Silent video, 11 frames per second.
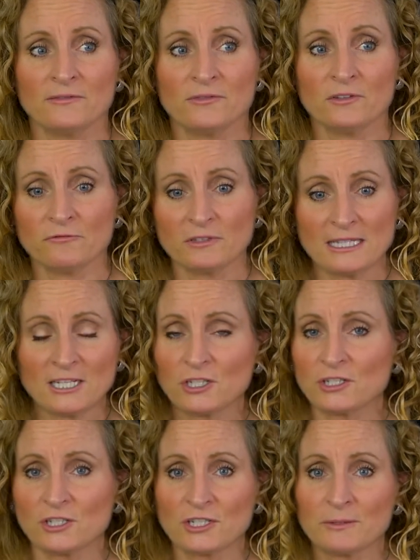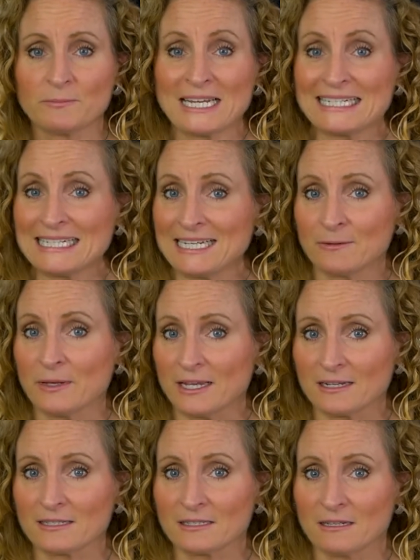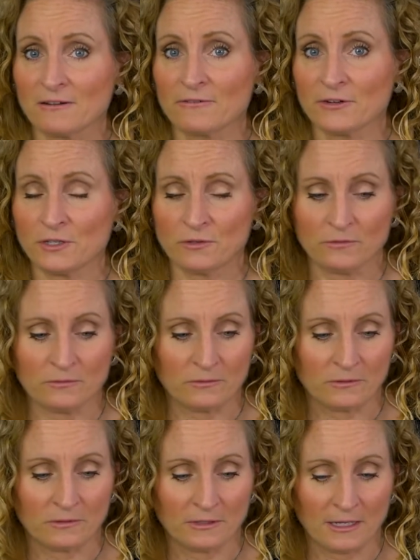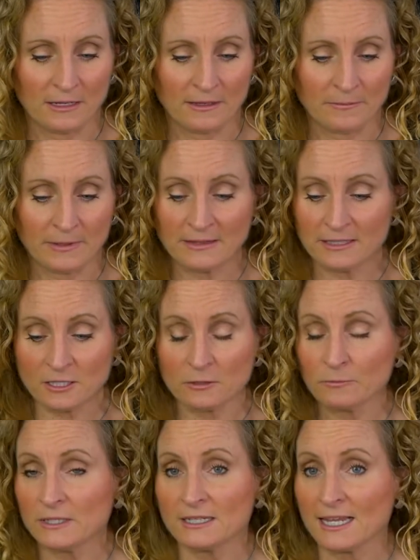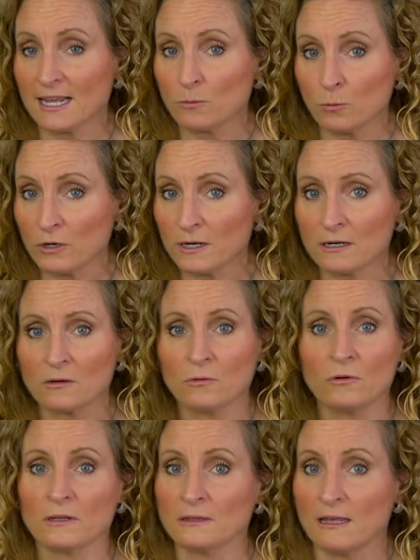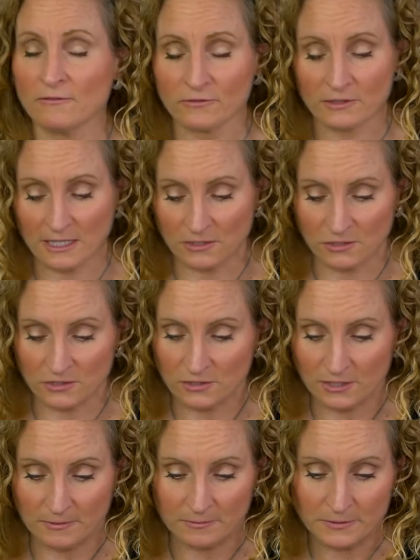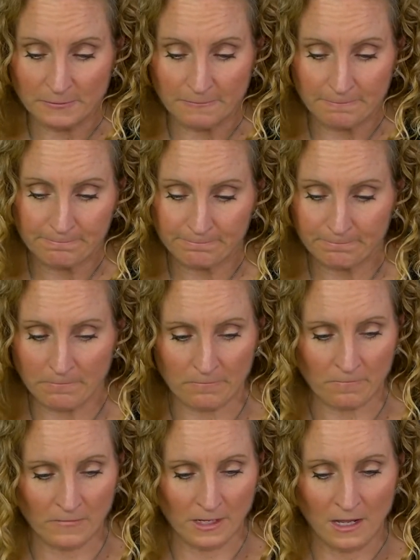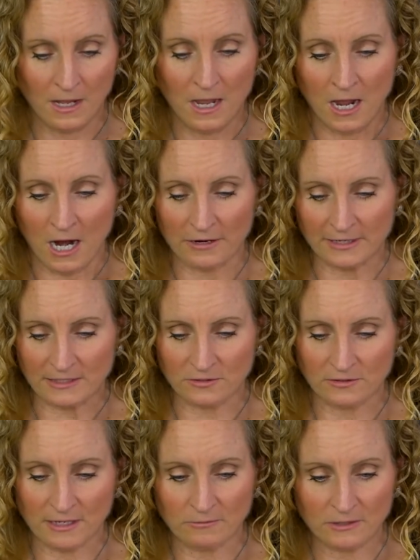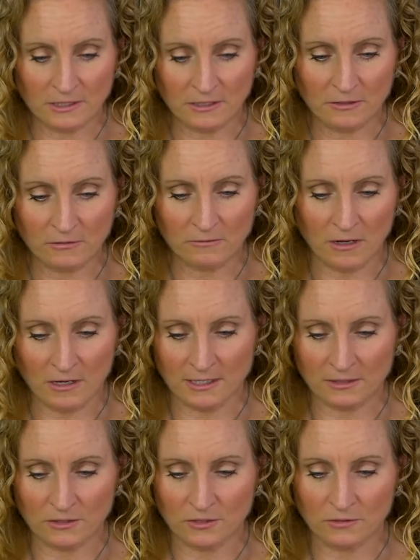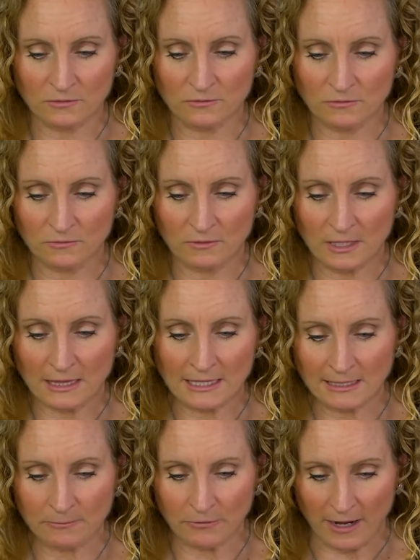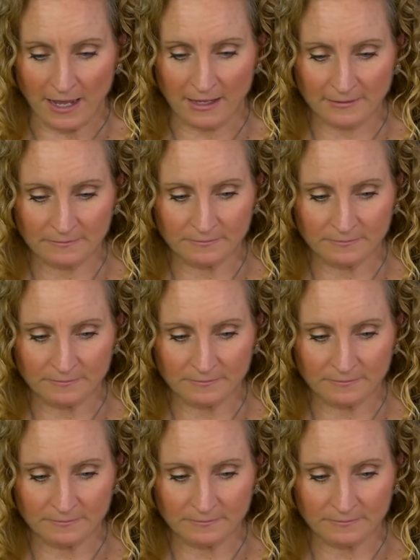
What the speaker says: the relationship dynamics for you. And this could be, again, work or love relationships. All right, so now we're going to go on to Libra.